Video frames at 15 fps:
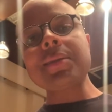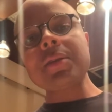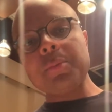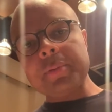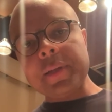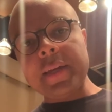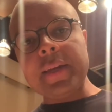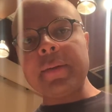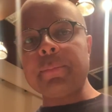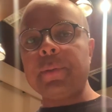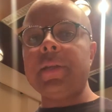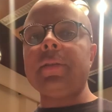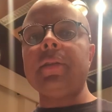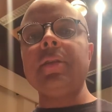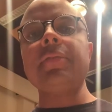still playing
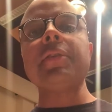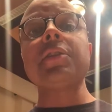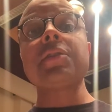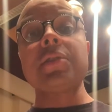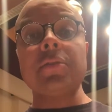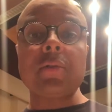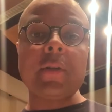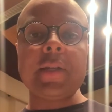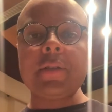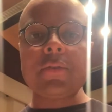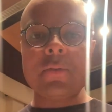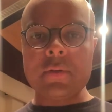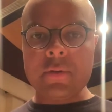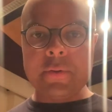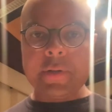but he finished his
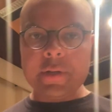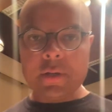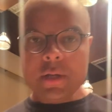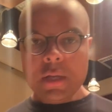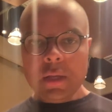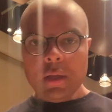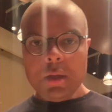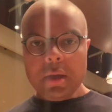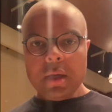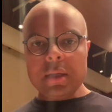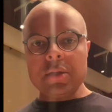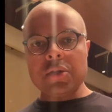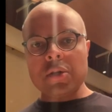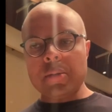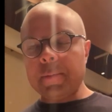orchestral career
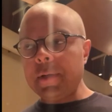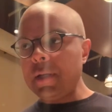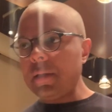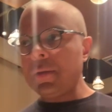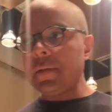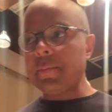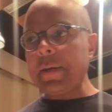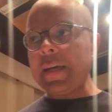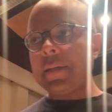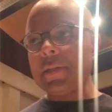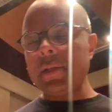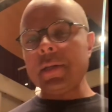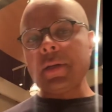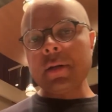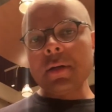in germany this
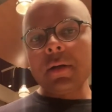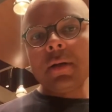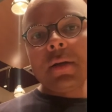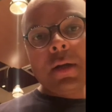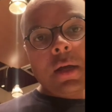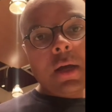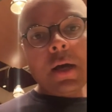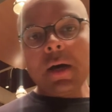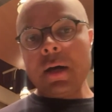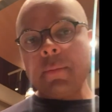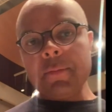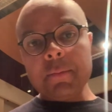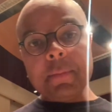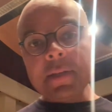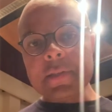past year
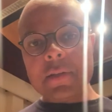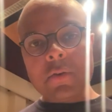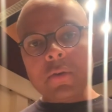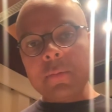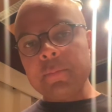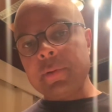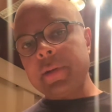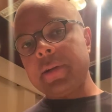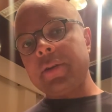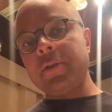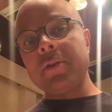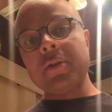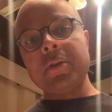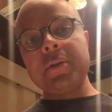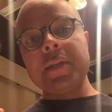um, amazing horn player. You
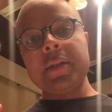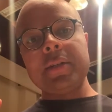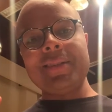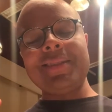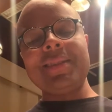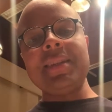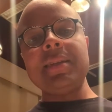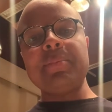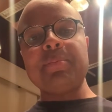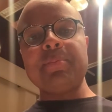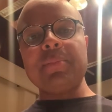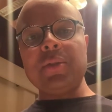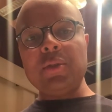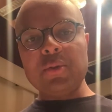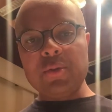can go down a deep
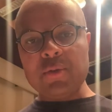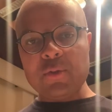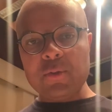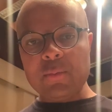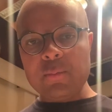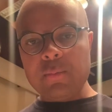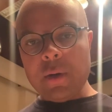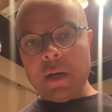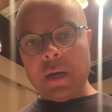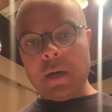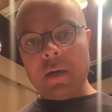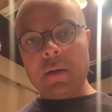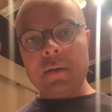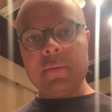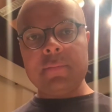YouTube
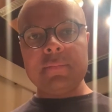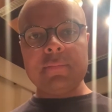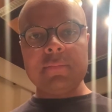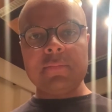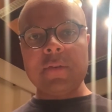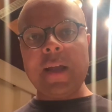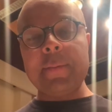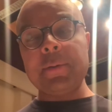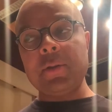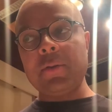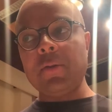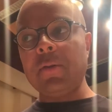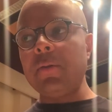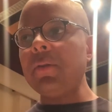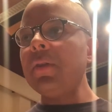uh, rabbit
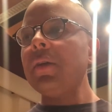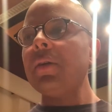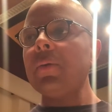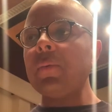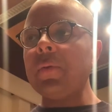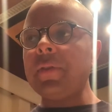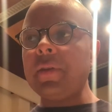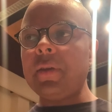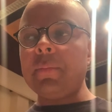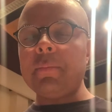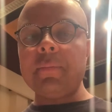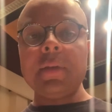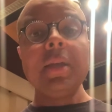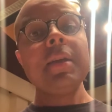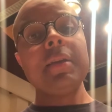hole with him
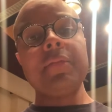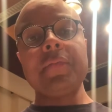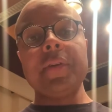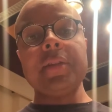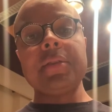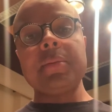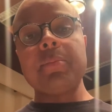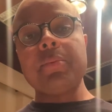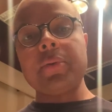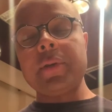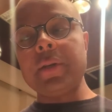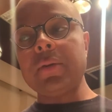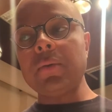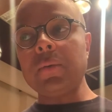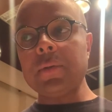and find some
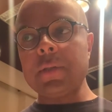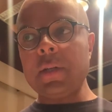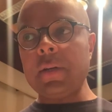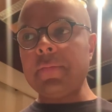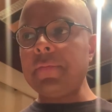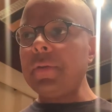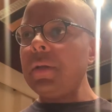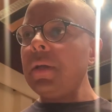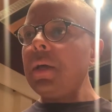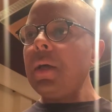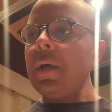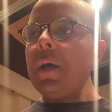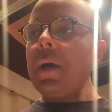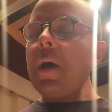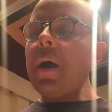pretty cool stuff.
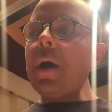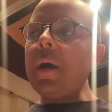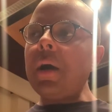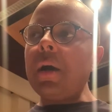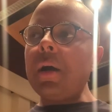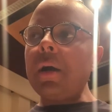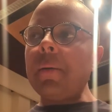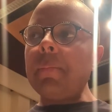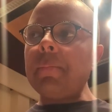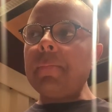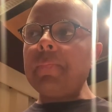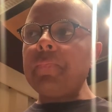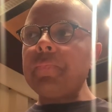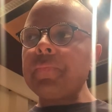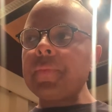Um,
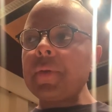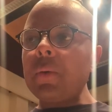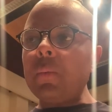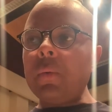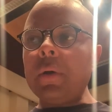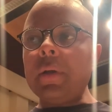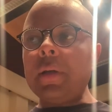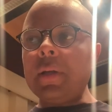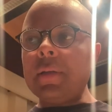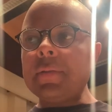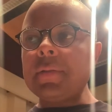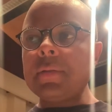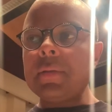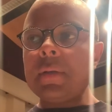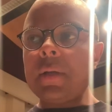what else?